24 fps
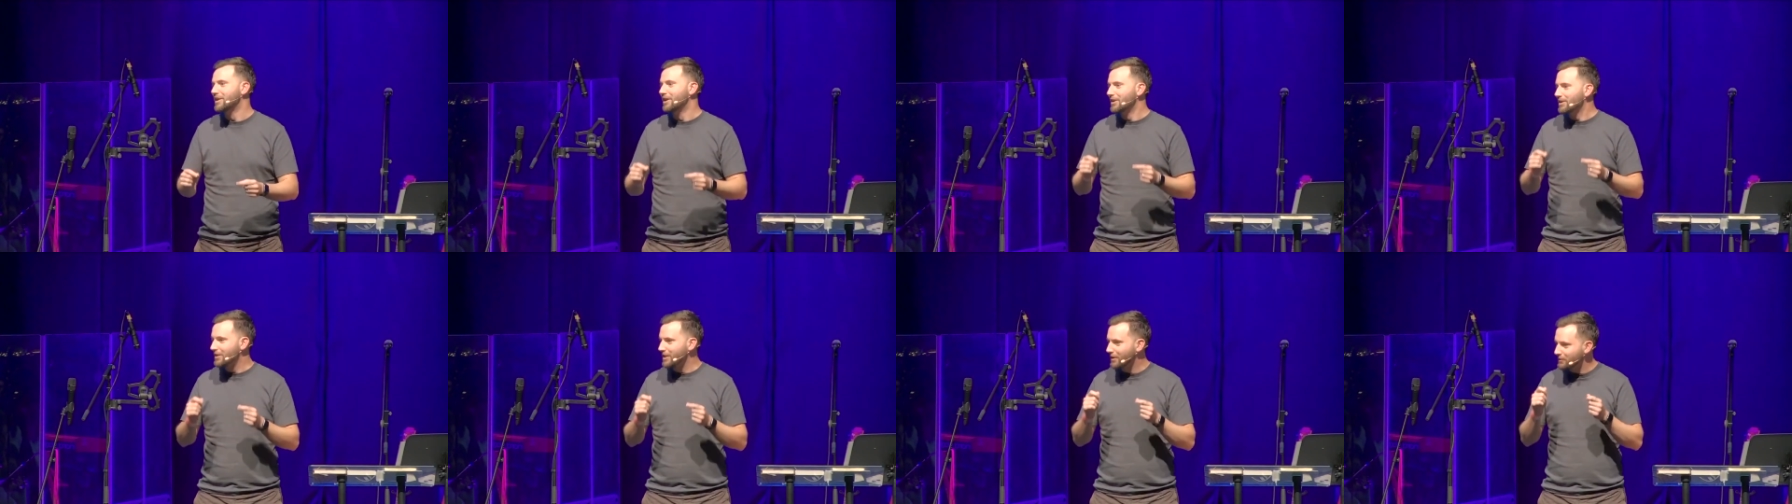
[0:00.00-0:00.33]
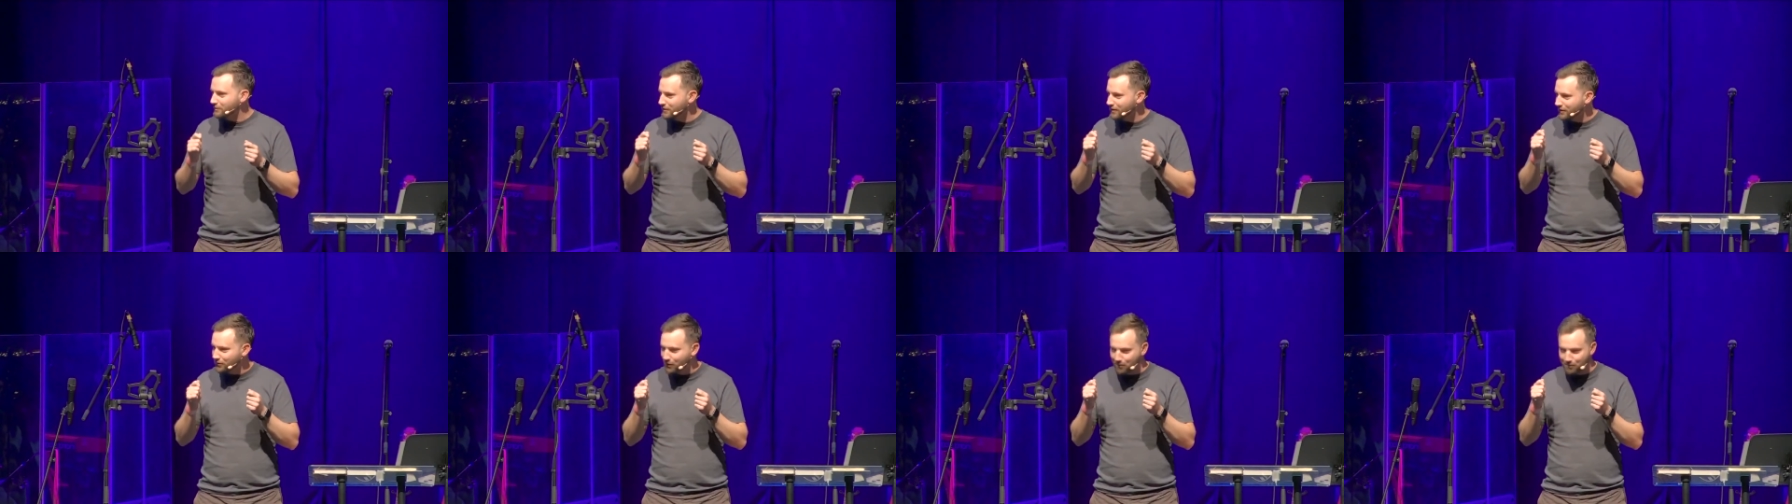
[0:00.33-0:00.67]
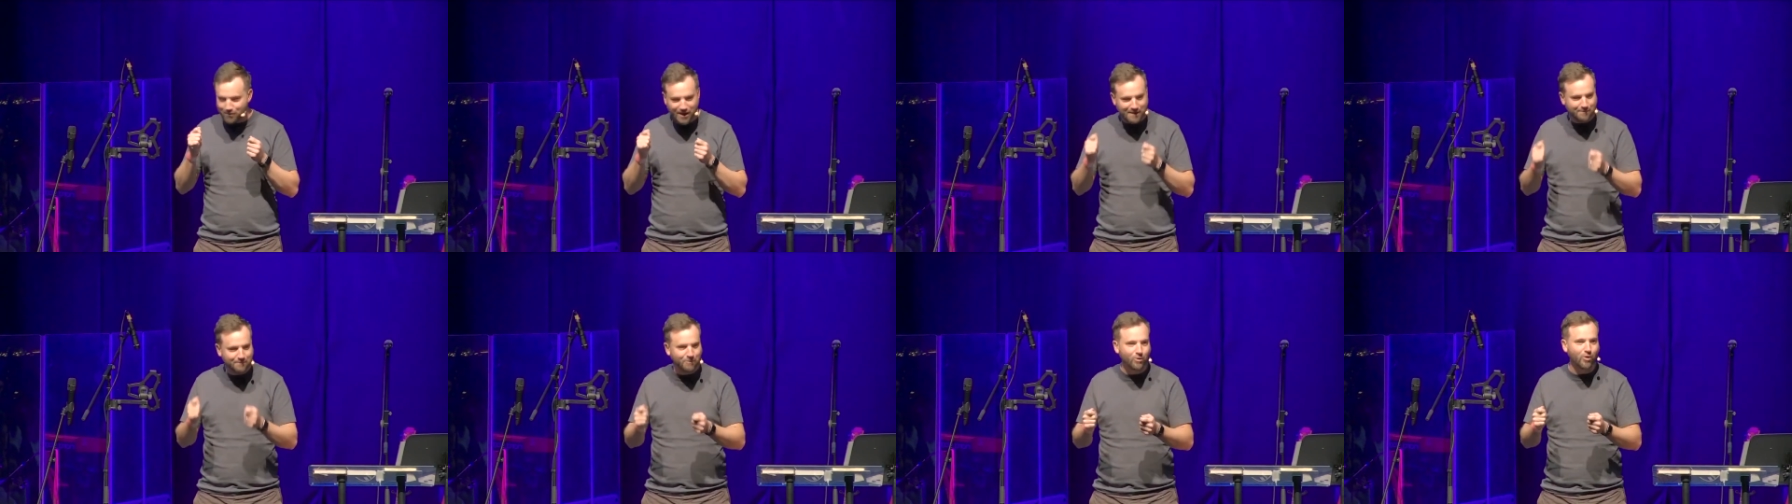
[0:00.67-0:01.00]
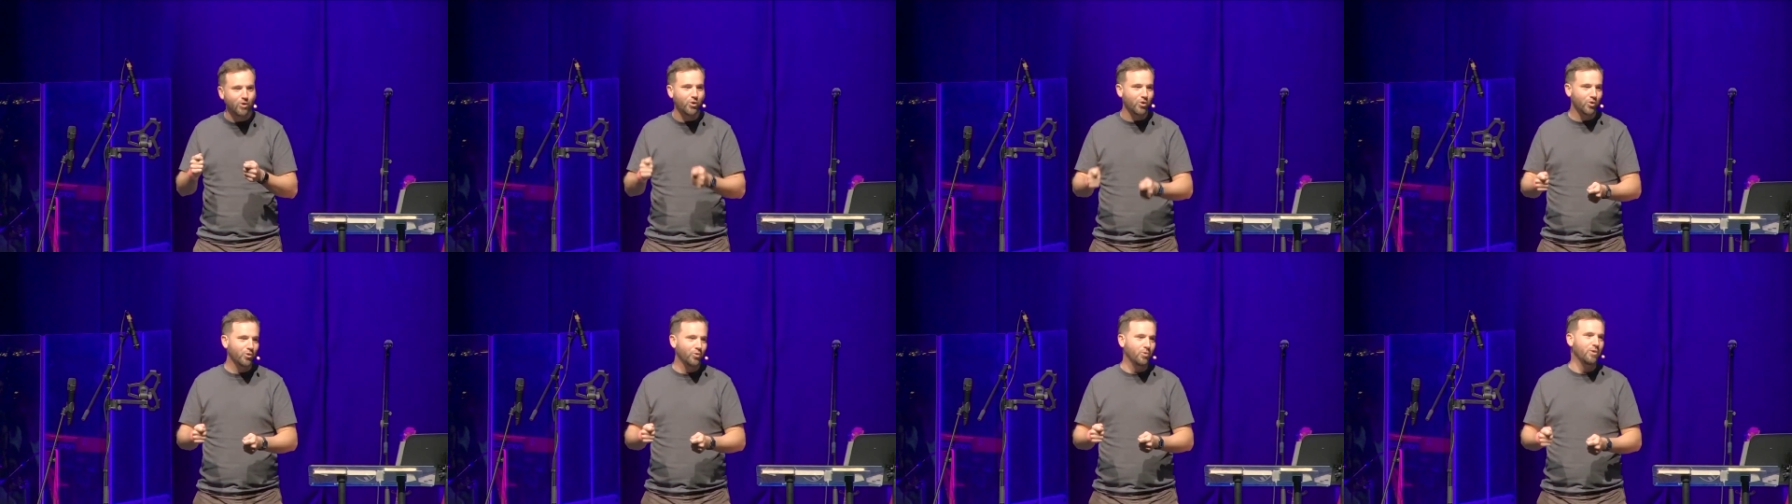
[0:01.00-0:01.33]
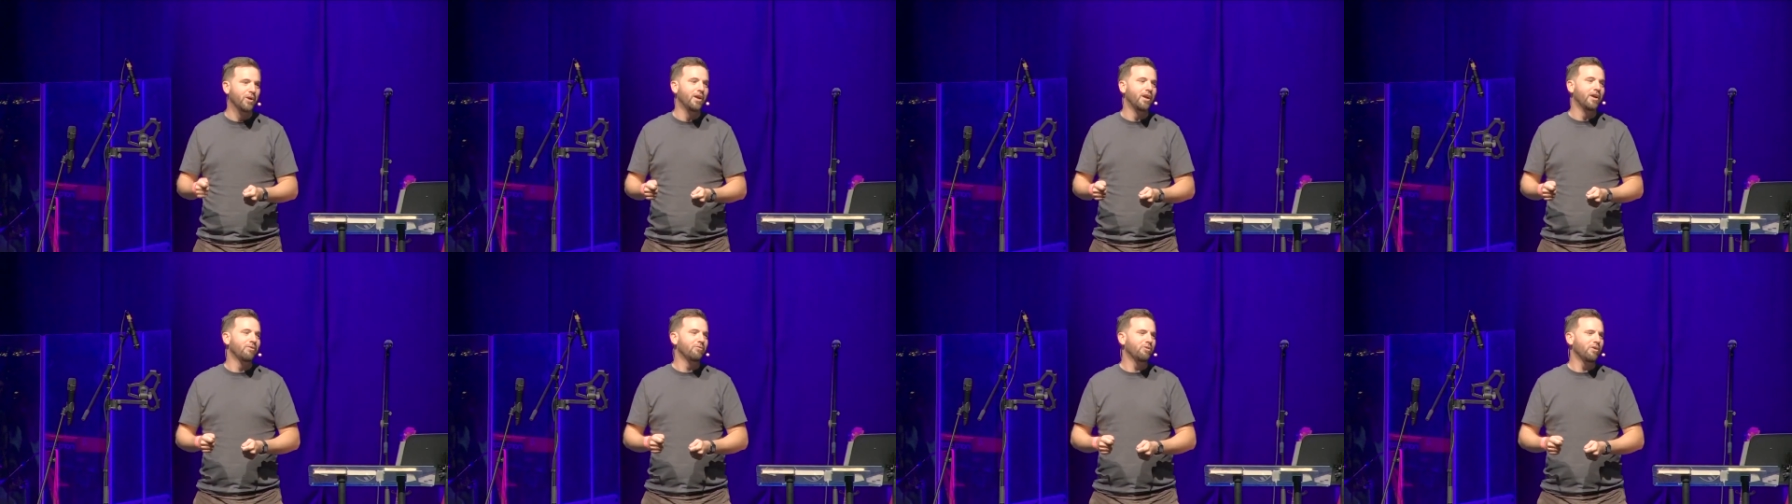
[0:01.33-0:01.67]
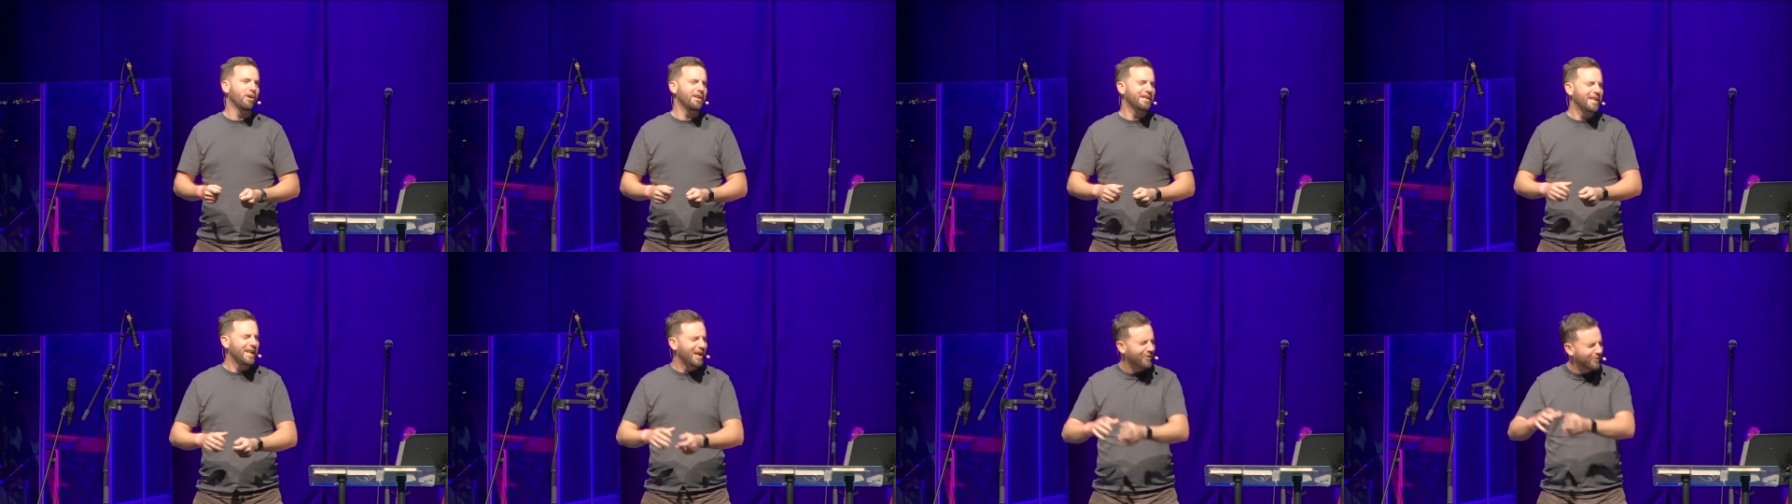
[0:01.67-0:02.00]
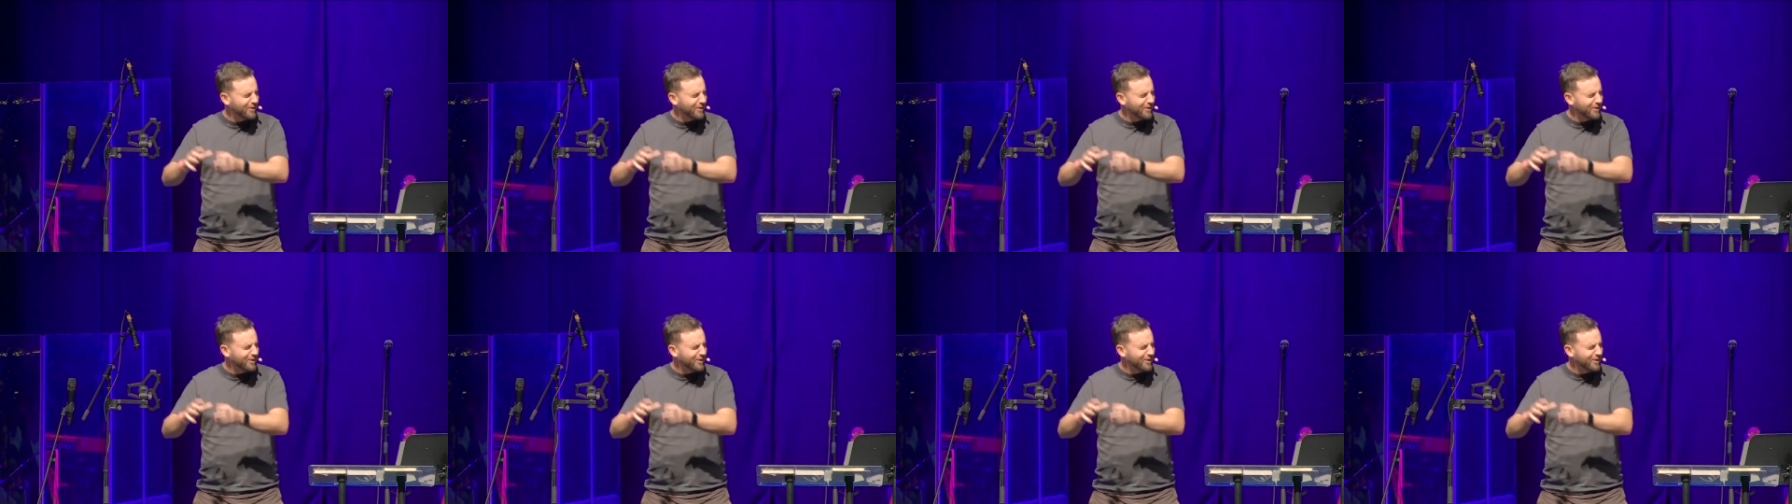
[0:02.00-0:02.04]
There, there are people who, right now